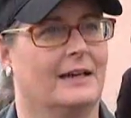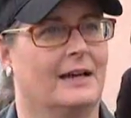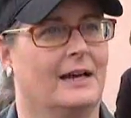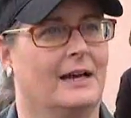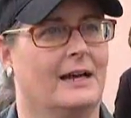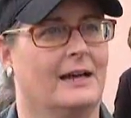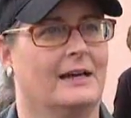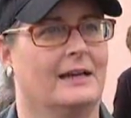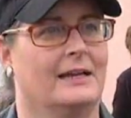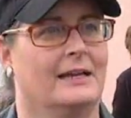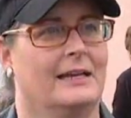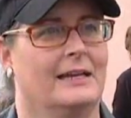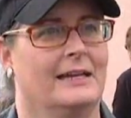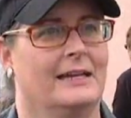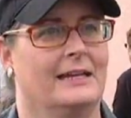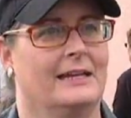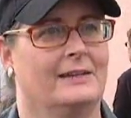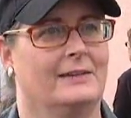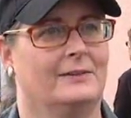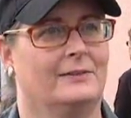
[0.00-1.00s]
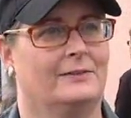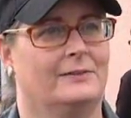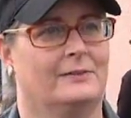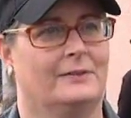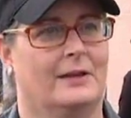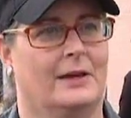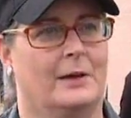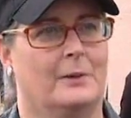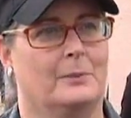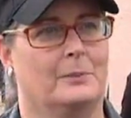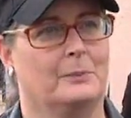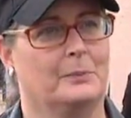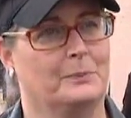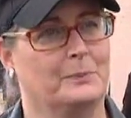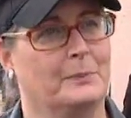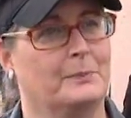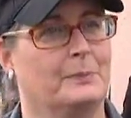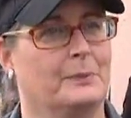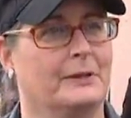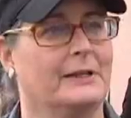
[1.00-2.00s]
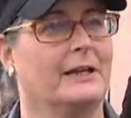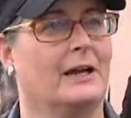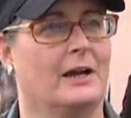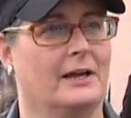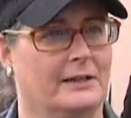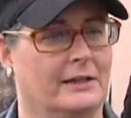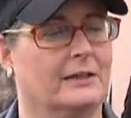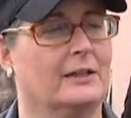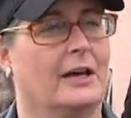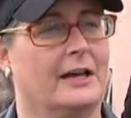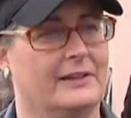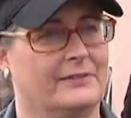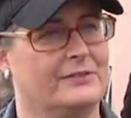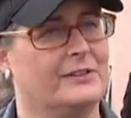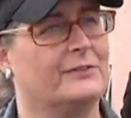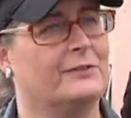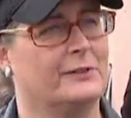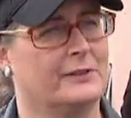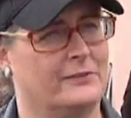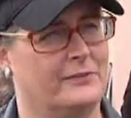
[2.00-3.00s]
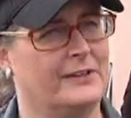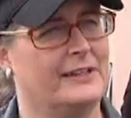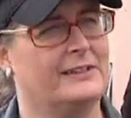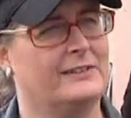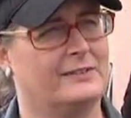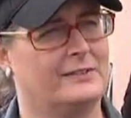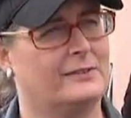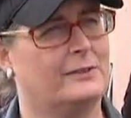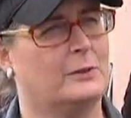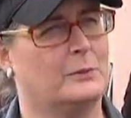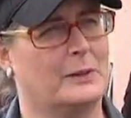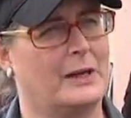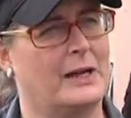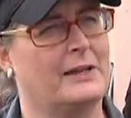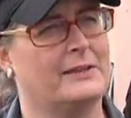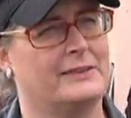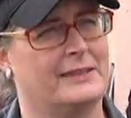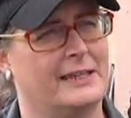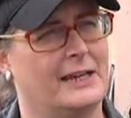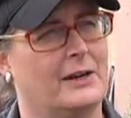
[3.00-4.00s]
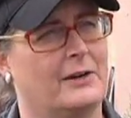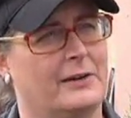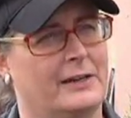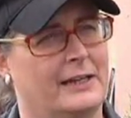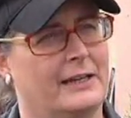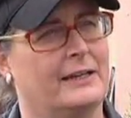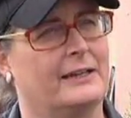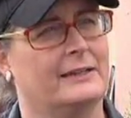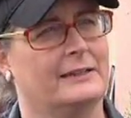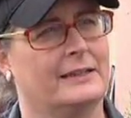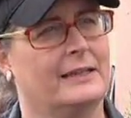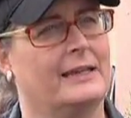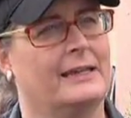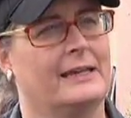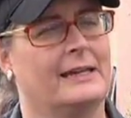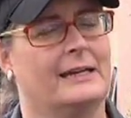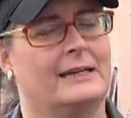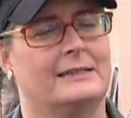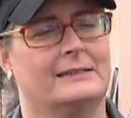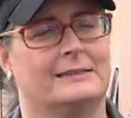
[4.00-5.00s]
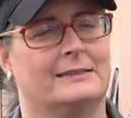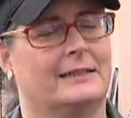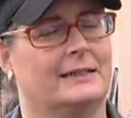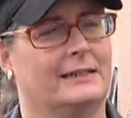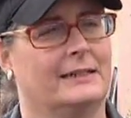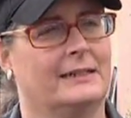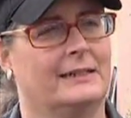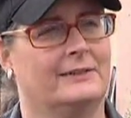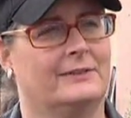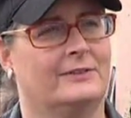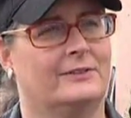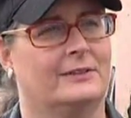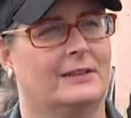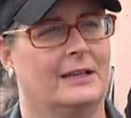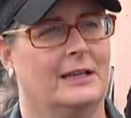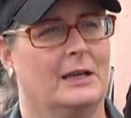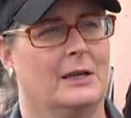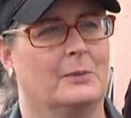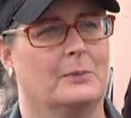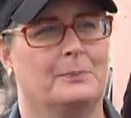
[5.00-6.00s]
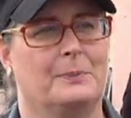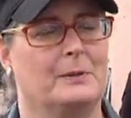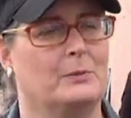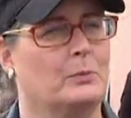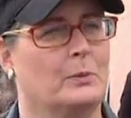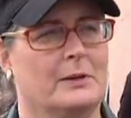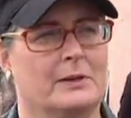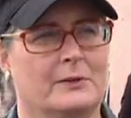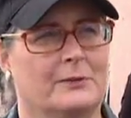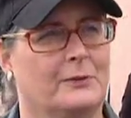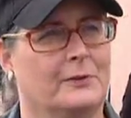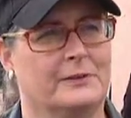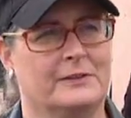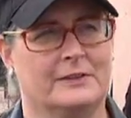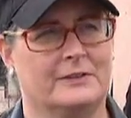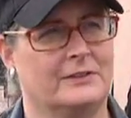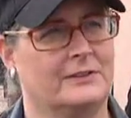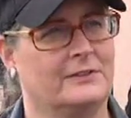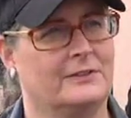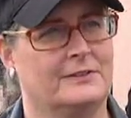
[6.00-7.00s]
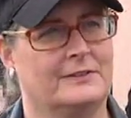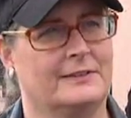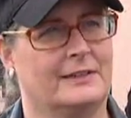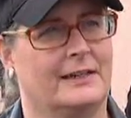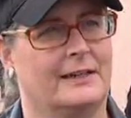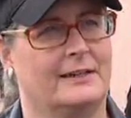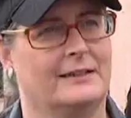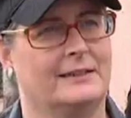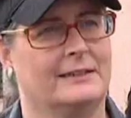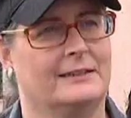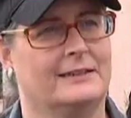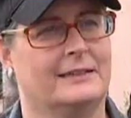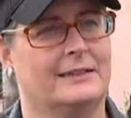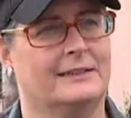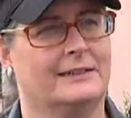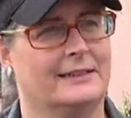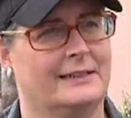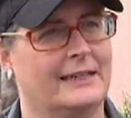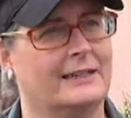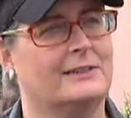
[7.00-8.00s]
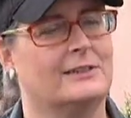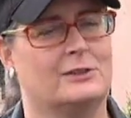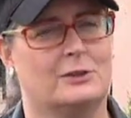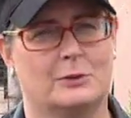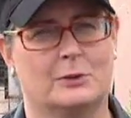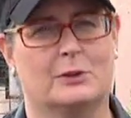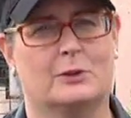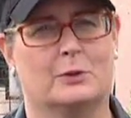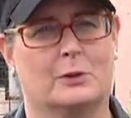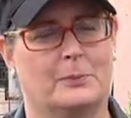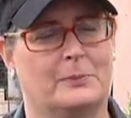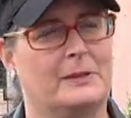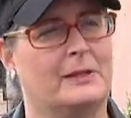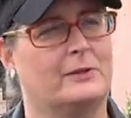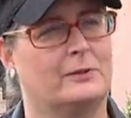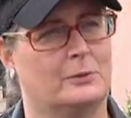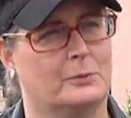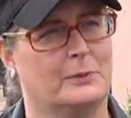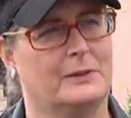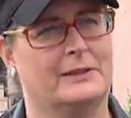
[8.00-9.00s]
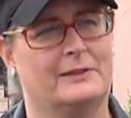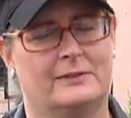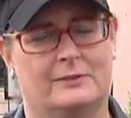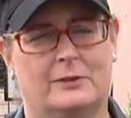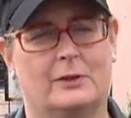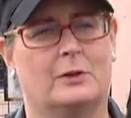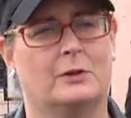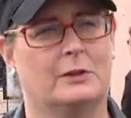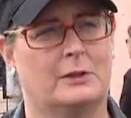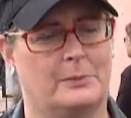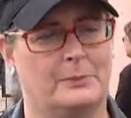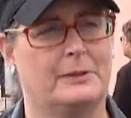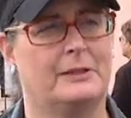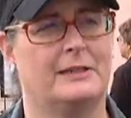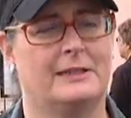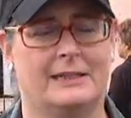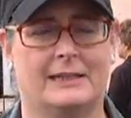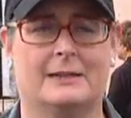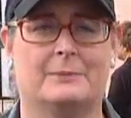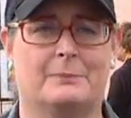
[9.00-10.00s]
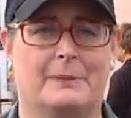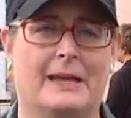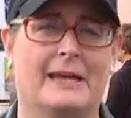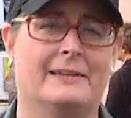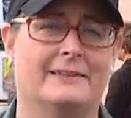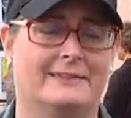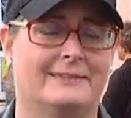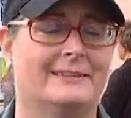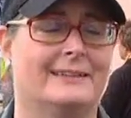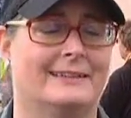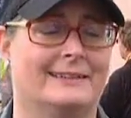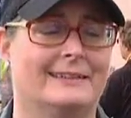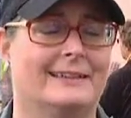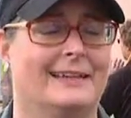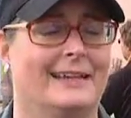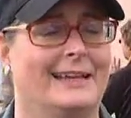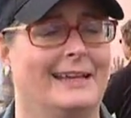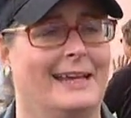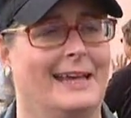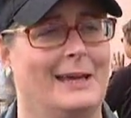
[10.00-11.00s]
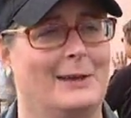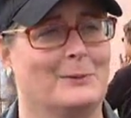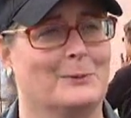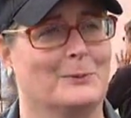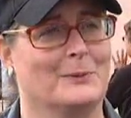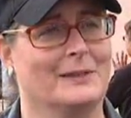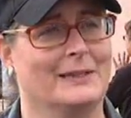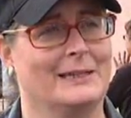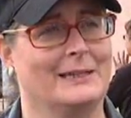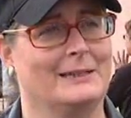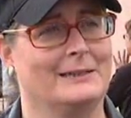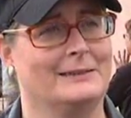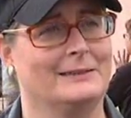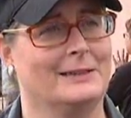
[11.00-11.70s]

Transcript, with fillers: uh, is uh, putting on a lot of different events throughout the area, and uh, it's been wonderful to just uh, get connected to a group that's really so community and based and and really